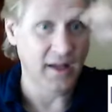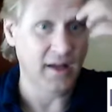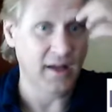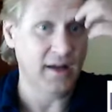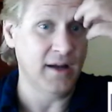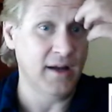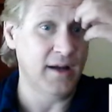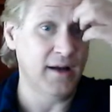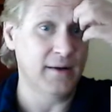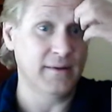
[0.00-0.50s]

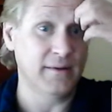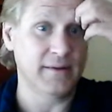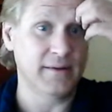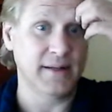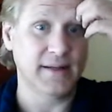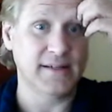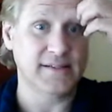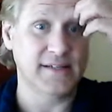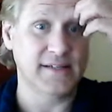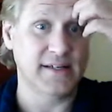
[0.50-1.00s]

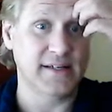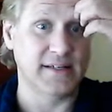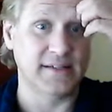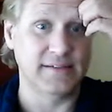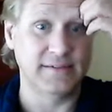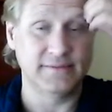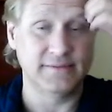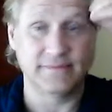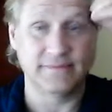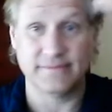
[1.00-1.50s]
Like I
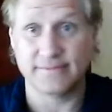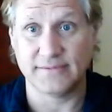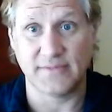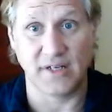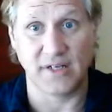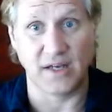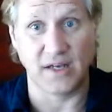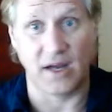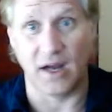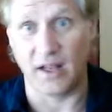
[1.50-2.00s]
said,
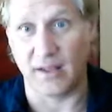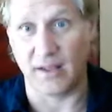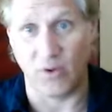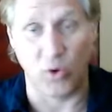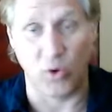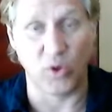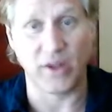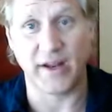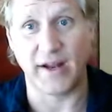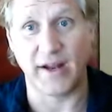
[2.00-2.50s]
a
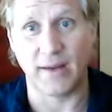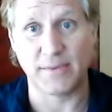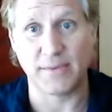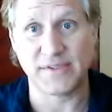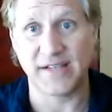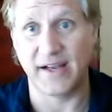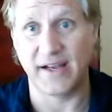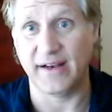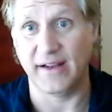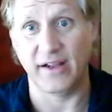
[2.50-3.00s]
whole lot of
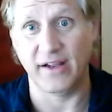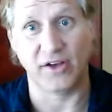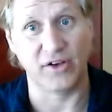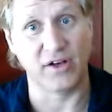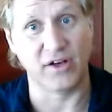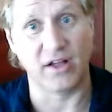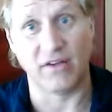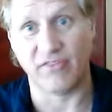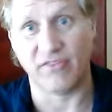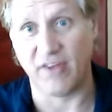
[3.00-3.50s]
upside. It could
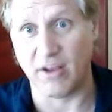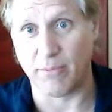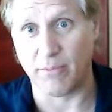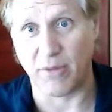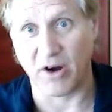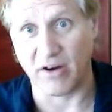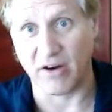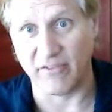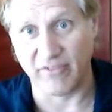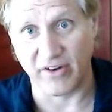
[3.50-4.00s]
all fall
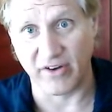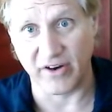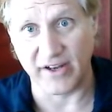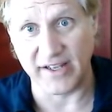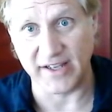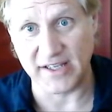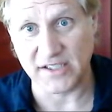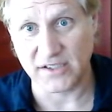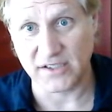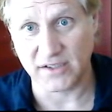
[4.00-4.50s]
apart very
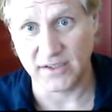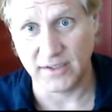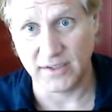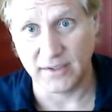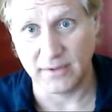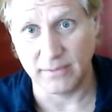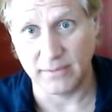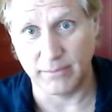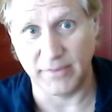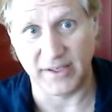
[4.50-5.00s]

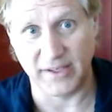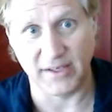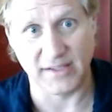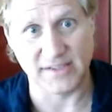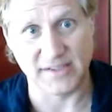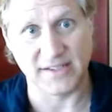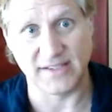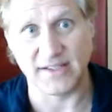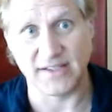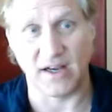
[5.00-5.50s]
easily
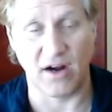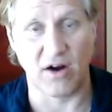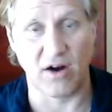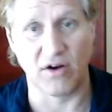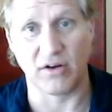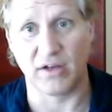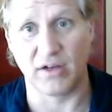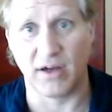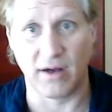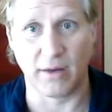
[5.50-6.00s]
because these
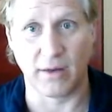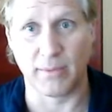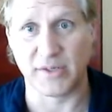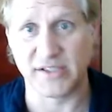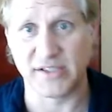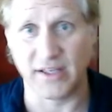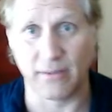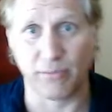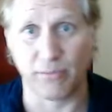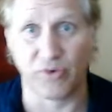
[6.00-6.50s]
aren't
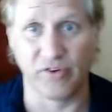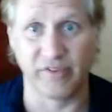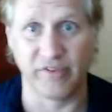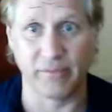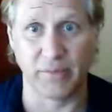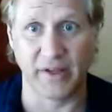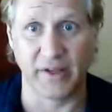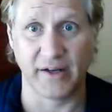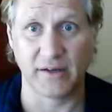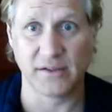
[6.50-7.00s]
100% proven
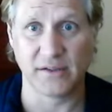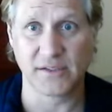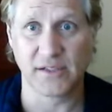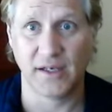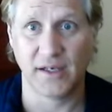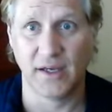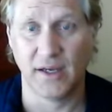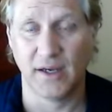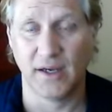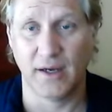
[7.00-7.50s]

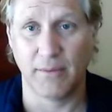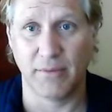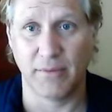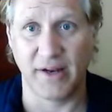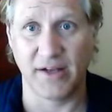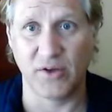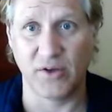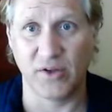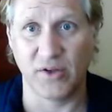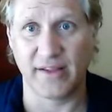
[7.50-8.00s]
players, but
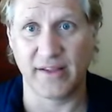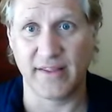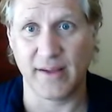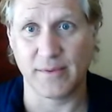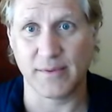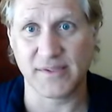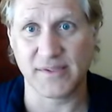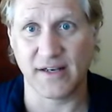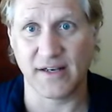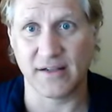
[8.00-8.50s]
I do like the
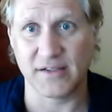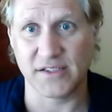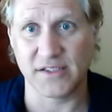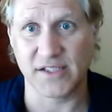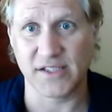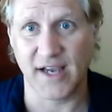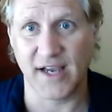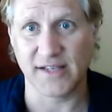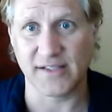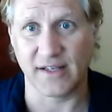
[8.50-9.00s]
upside on these
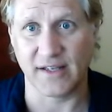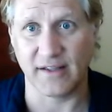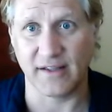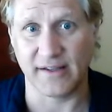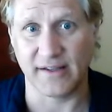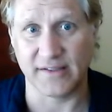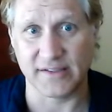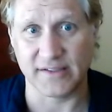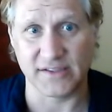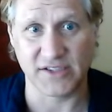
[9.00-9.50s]
guys. I
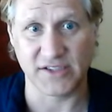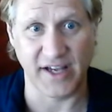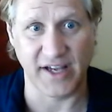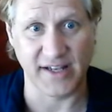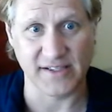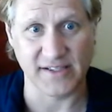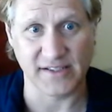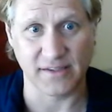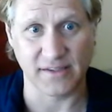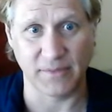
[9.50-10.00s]
like the
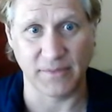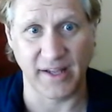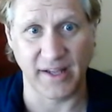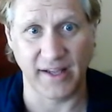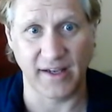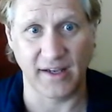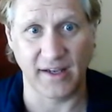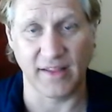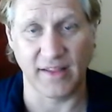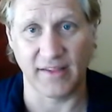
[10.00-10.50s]
chance I'm taking.